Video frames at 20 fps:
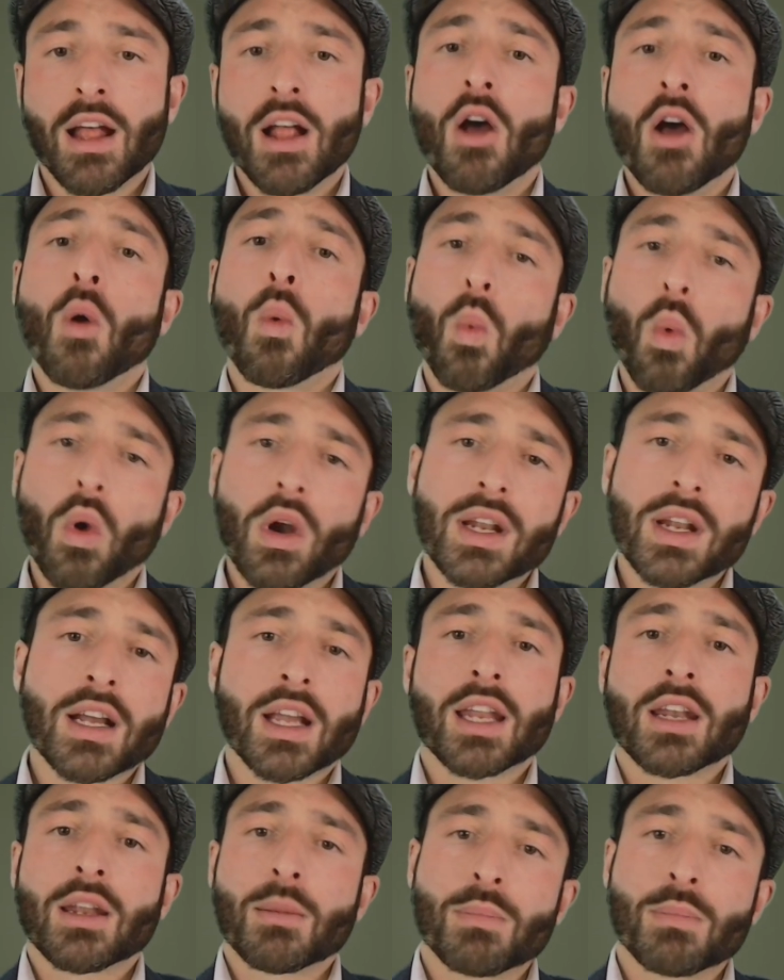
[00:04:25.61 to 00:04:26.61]
What are going to
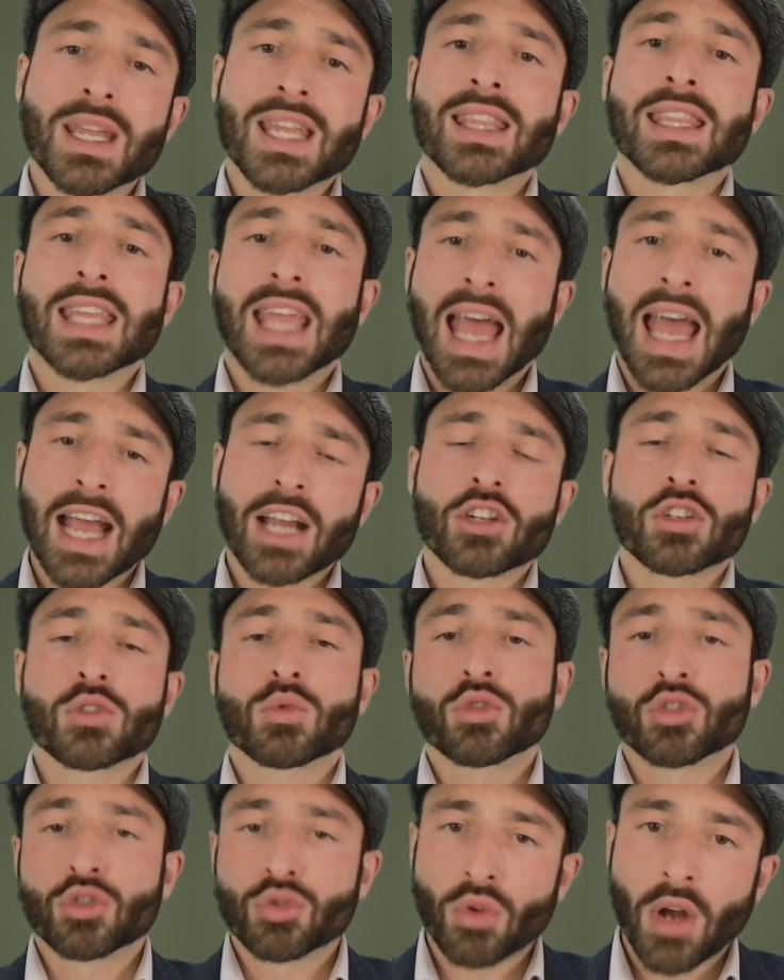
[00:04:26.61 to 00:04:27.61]
be the actual
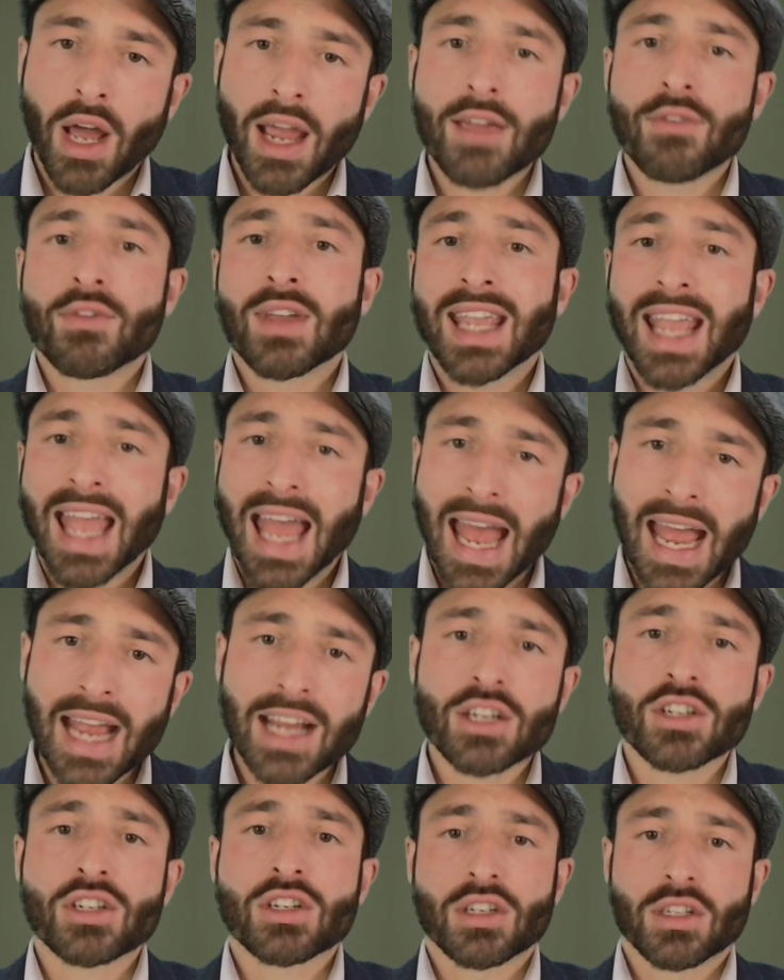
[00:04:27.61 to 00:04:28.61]
driving
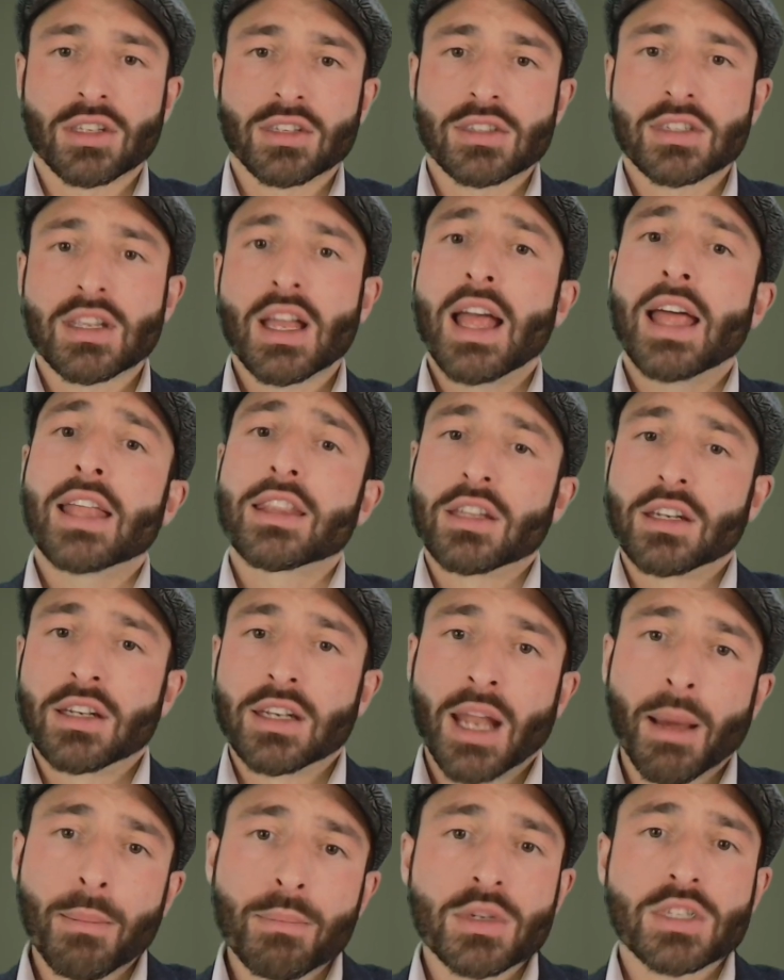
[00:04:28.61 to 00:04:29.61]
actions, the
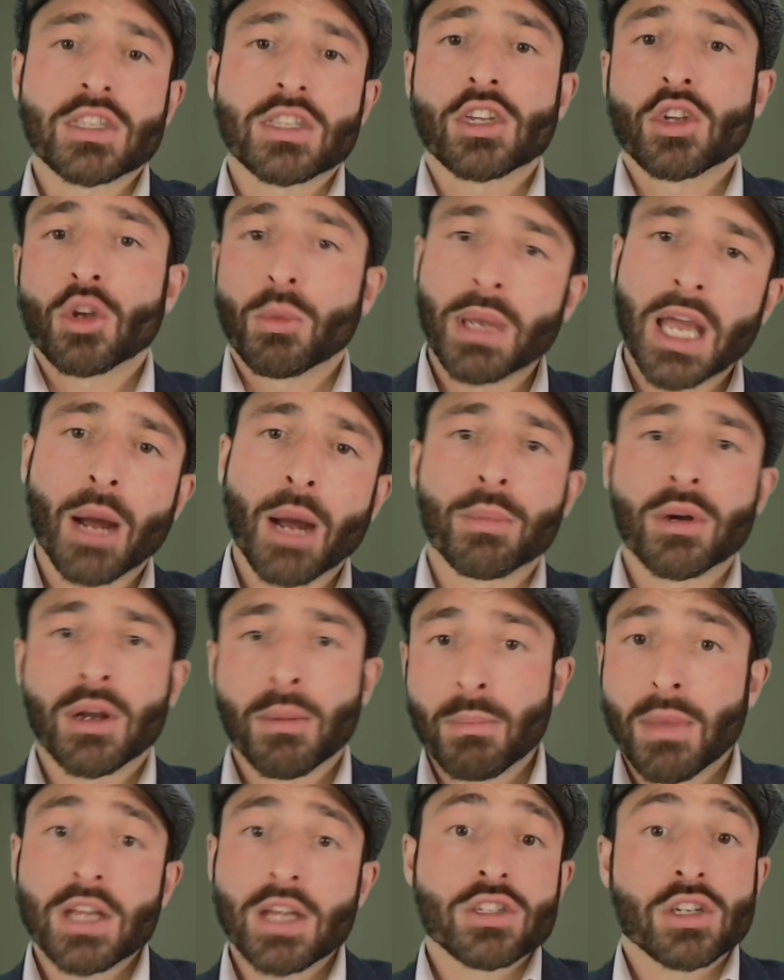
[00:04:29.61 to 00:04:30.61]
numbers that you'll be able to
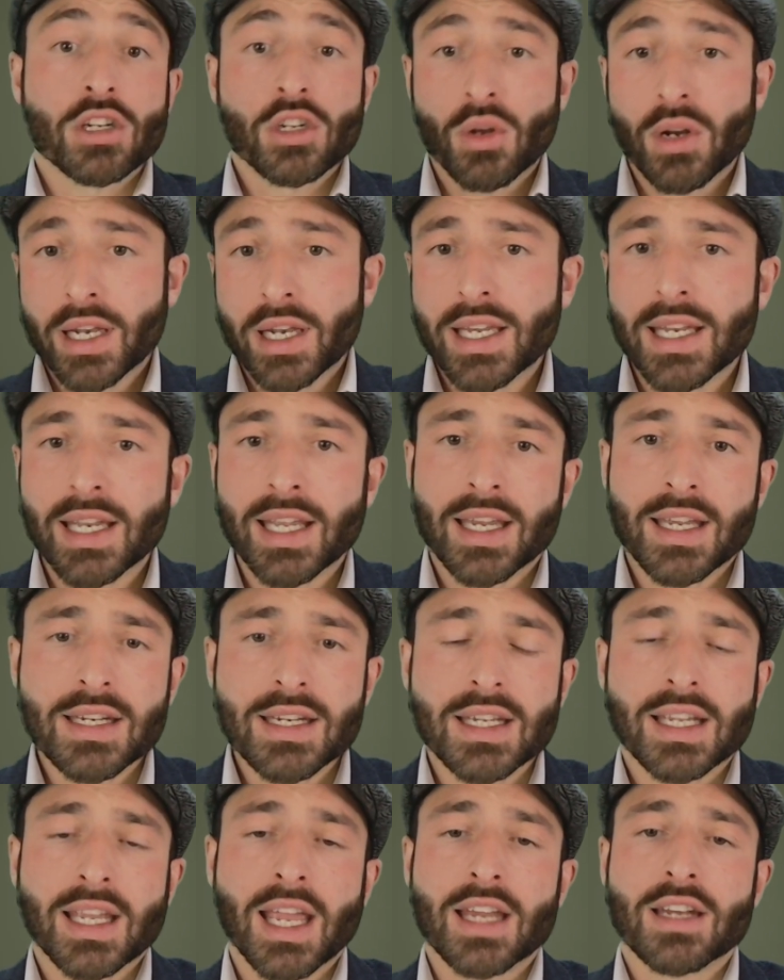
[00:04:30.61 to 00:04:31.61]
measure, your leading
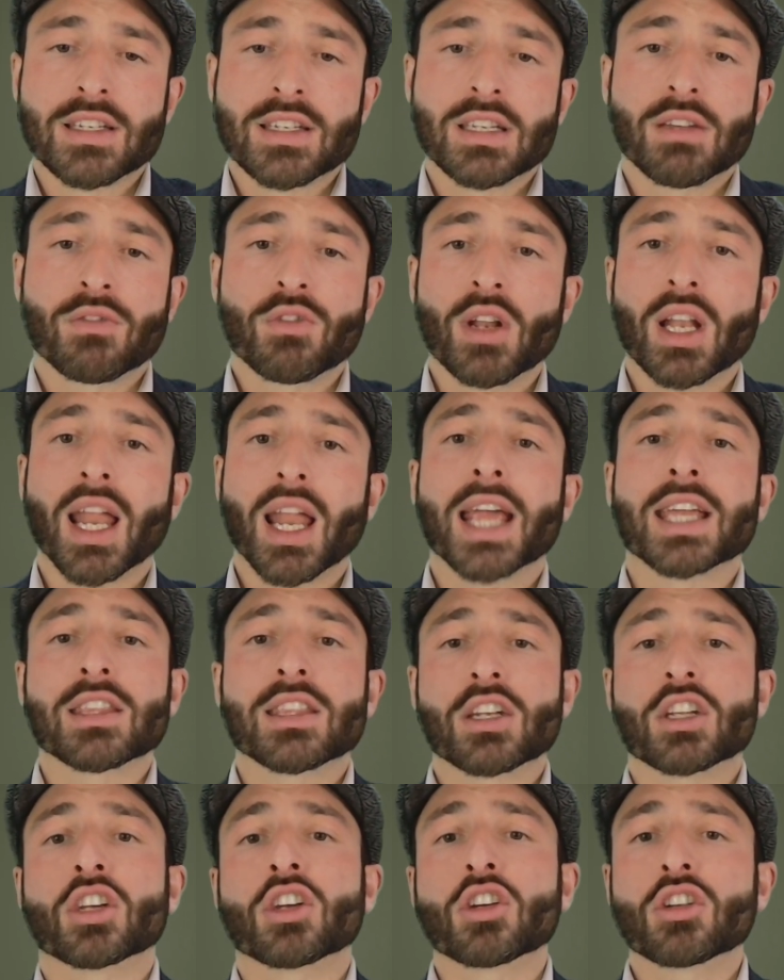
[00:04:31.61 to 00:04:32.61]
indicators, if you like, that are
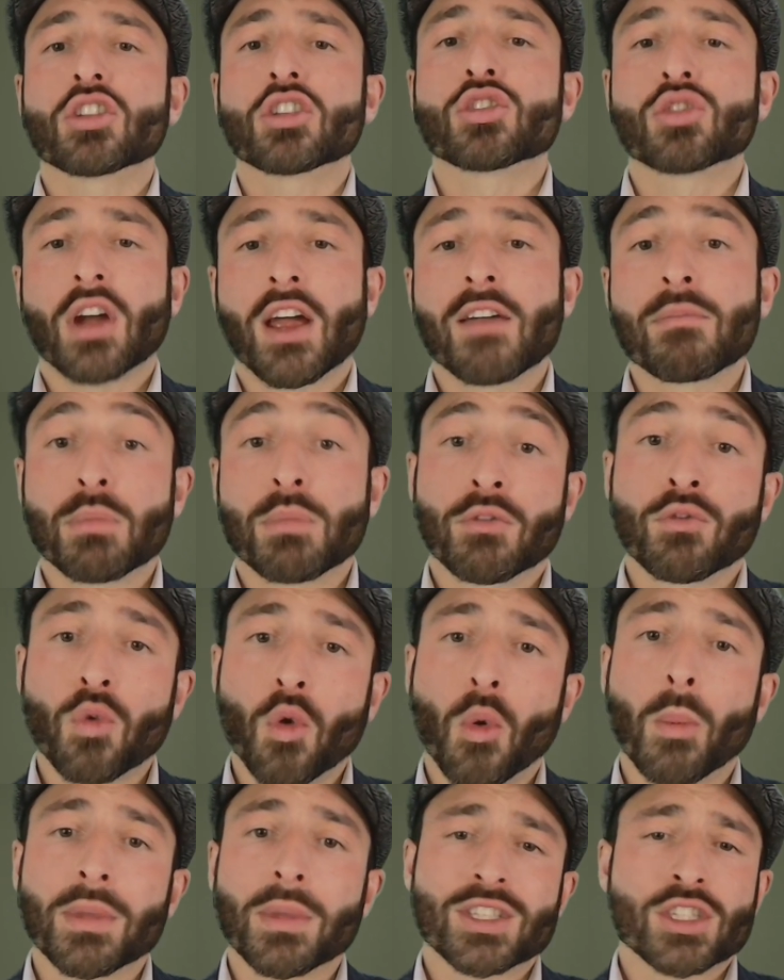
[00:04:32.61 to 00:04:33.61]
going to drive
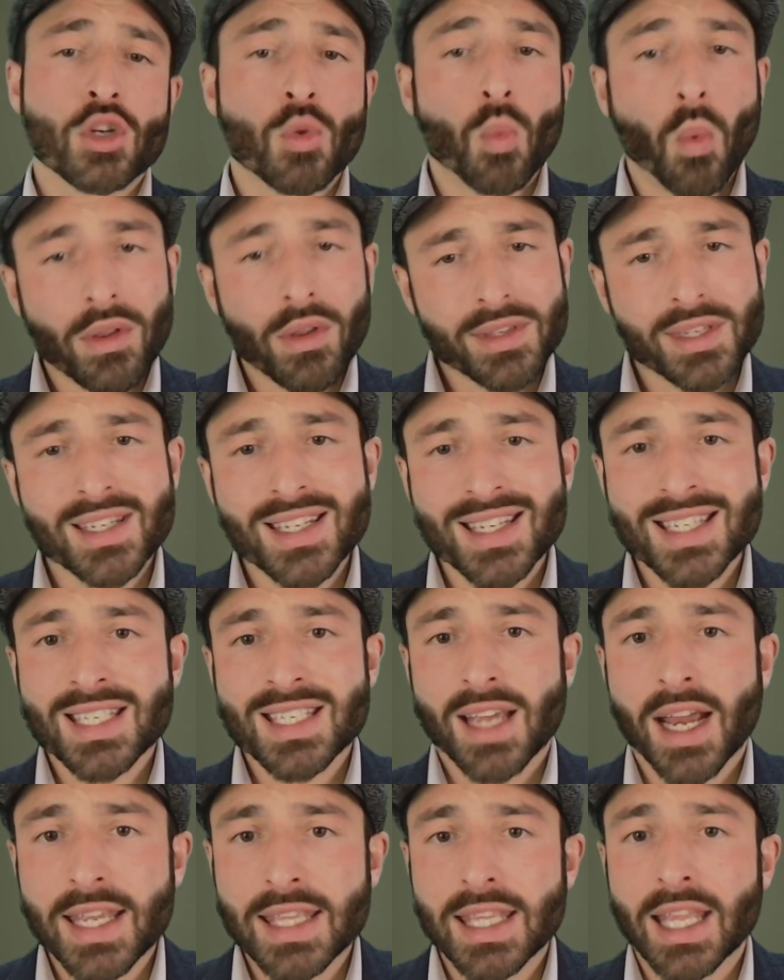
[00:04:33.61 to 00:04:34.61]
performance? You want to
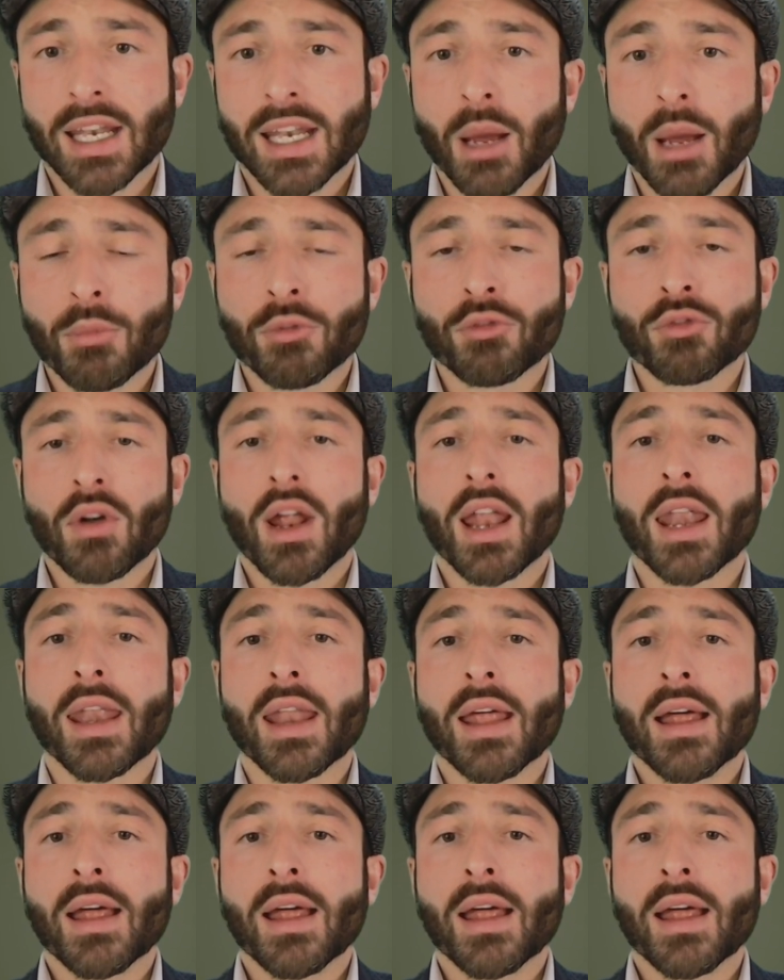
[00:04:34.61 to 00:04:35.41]
decide that up front